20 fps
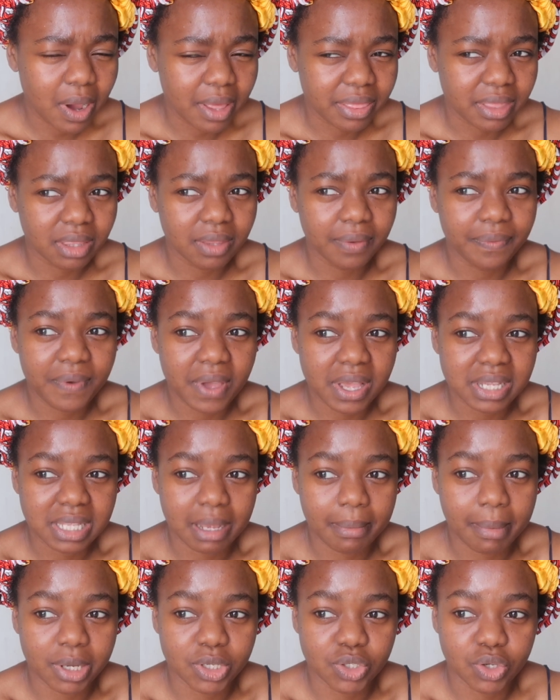I think the first
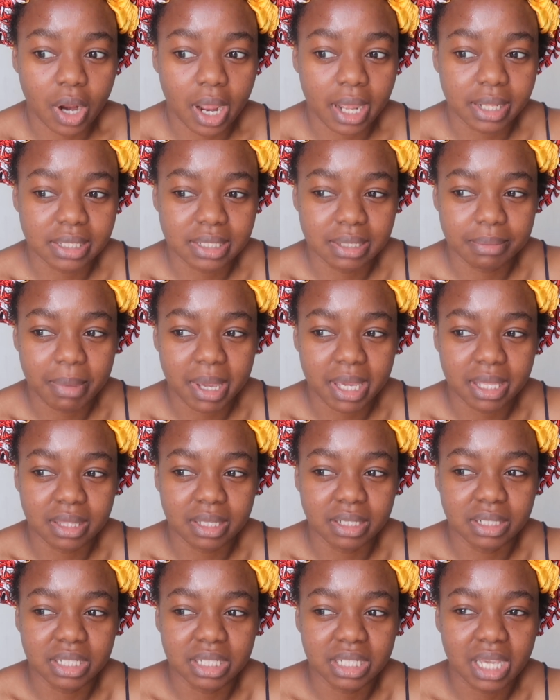time I tried to make
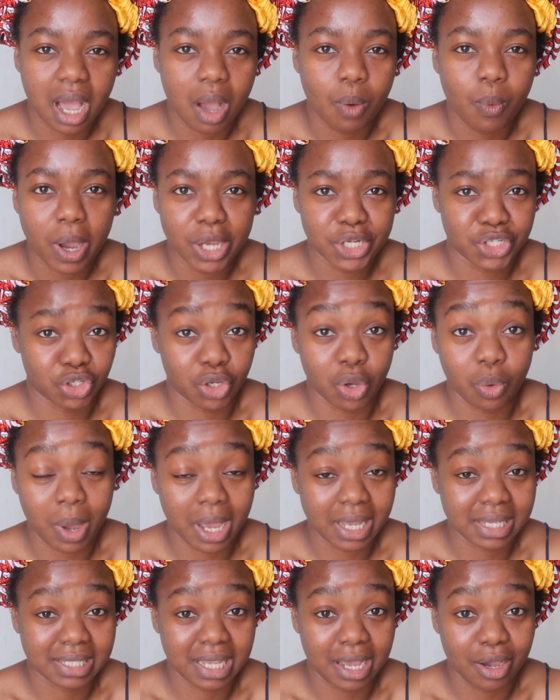the DIY sugar
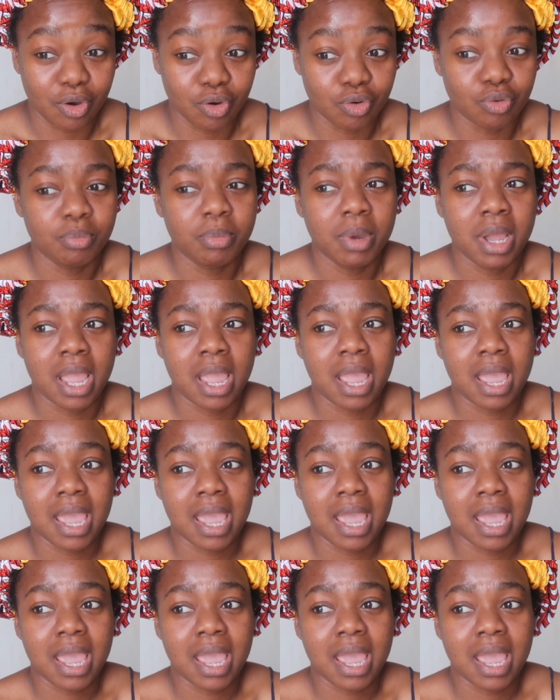wax at home,